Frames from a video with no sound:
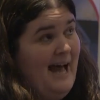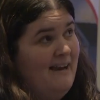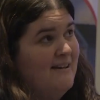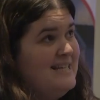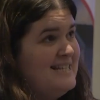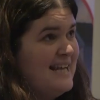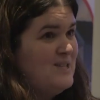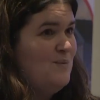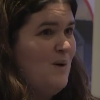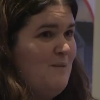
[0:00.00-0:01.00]
And I did get
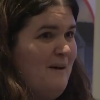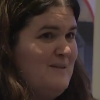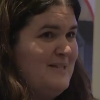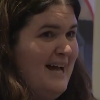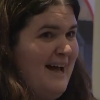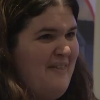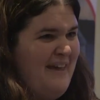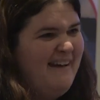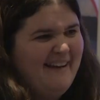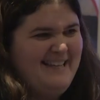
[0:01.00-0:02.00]
to a point where I was like, I
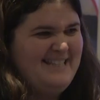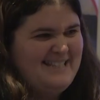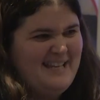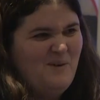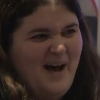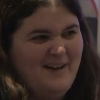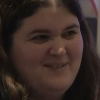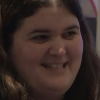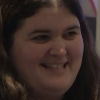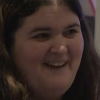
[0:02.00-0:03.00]
think I need to see what
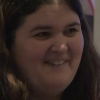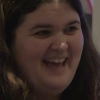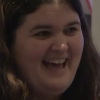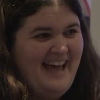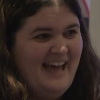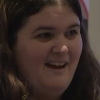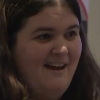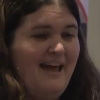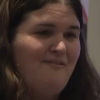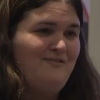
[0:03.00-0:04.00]
else is out there. And
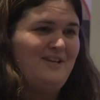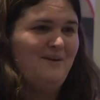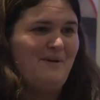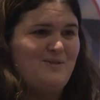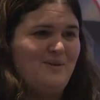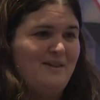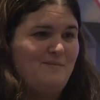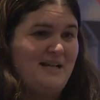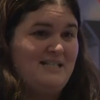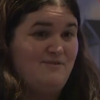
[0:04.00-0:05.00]
I left and I went to another
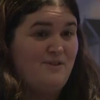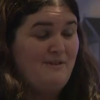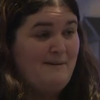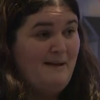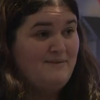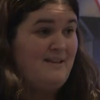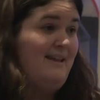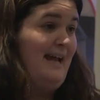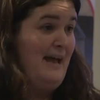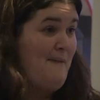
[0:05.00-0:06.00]
practice for 3 months and
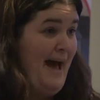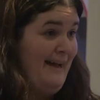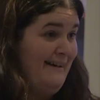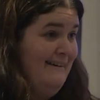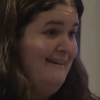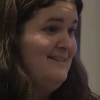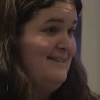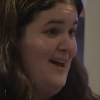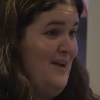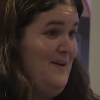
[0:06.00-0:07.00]
then I came back.
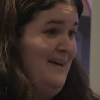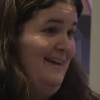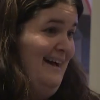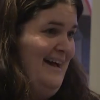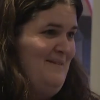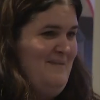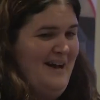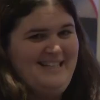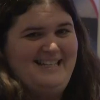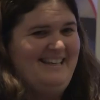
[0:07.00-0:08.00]
So
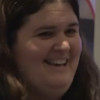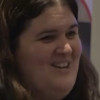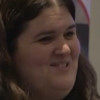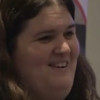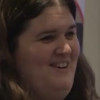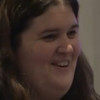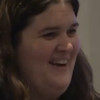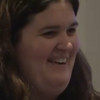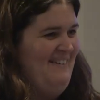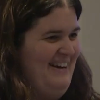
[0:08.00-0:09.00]
I didn't last very
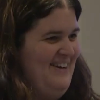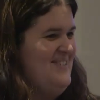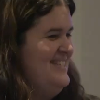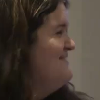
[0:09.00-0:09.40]
long anywhere else.